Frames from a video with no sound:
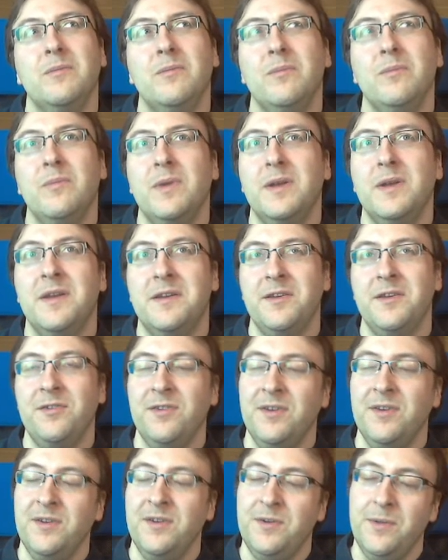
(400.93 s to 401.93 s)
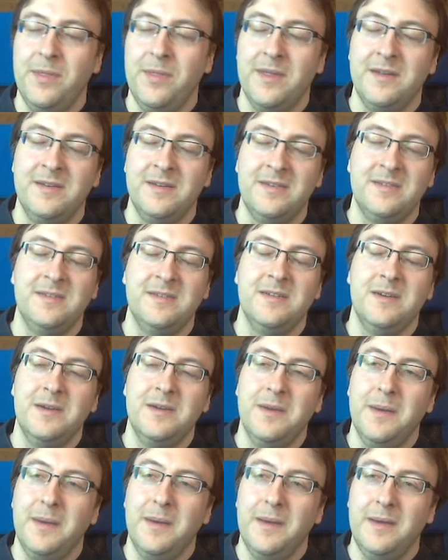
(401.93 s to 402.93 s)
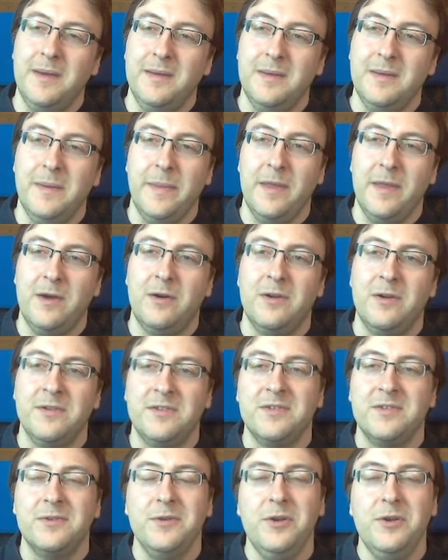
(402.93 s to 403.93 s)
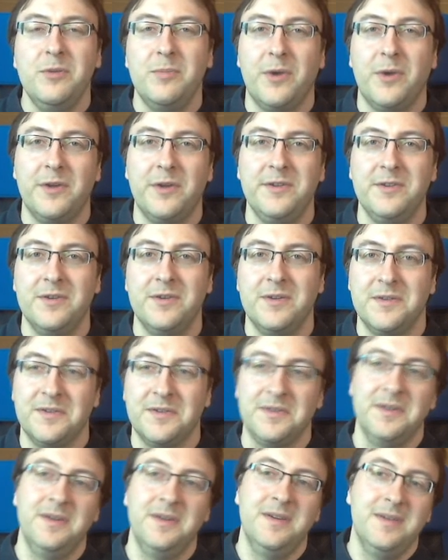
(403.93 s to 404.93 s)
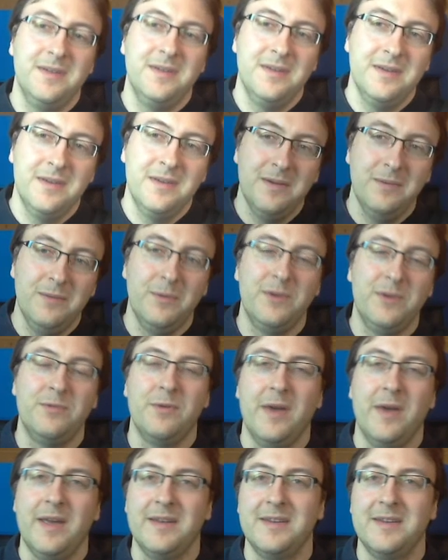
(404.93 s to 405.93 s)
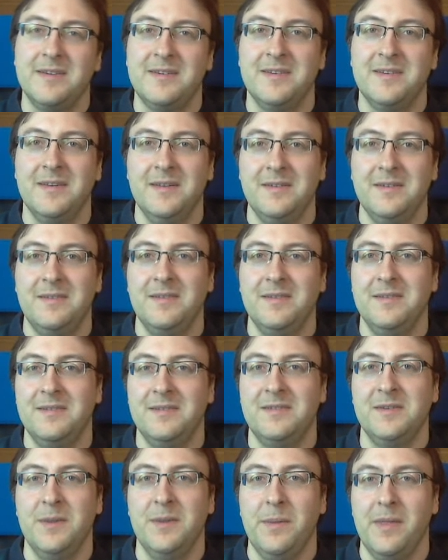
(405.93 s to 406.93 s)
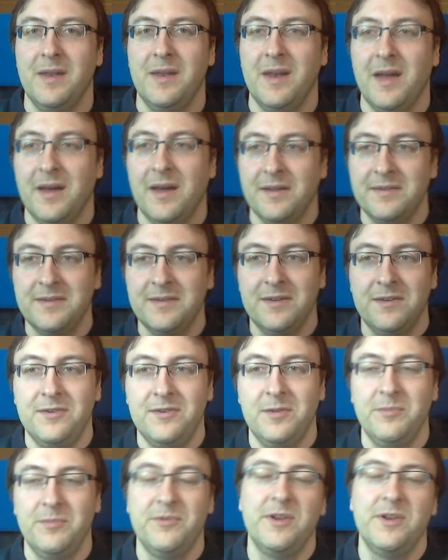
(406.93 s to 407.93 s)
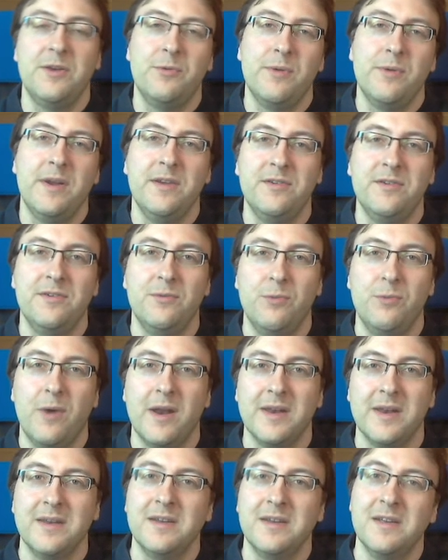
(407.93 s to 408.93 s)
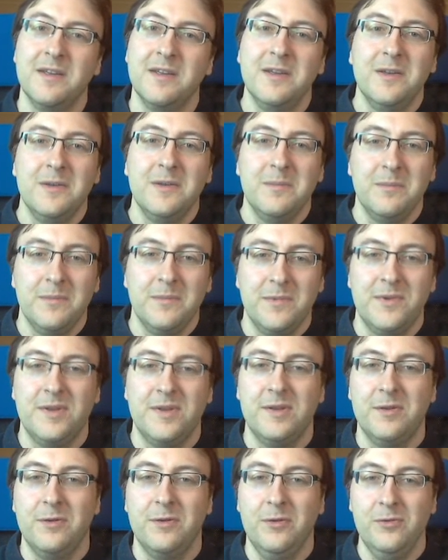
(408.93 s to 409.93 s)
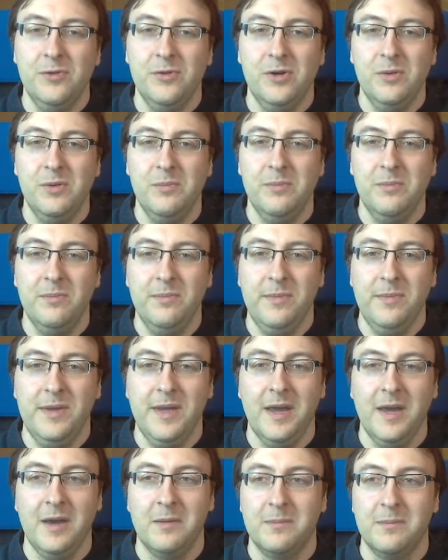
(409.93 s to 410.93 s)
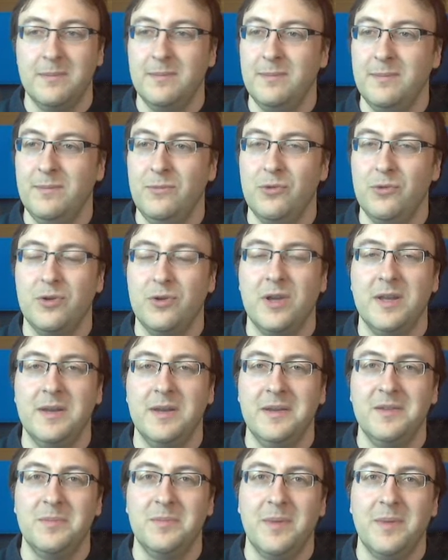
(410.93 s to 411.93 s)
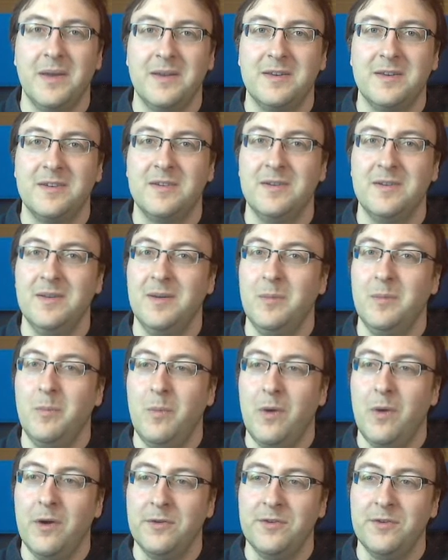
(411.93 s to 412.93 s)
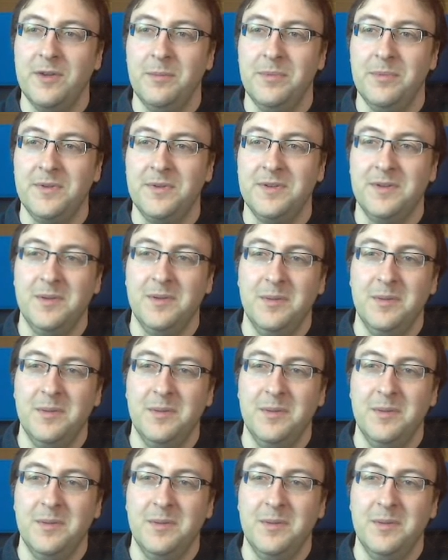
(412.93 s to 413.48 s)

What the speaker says: in addition to this, there are also new modules which were added since the last ship generation run. So yeah, you can expect more ships,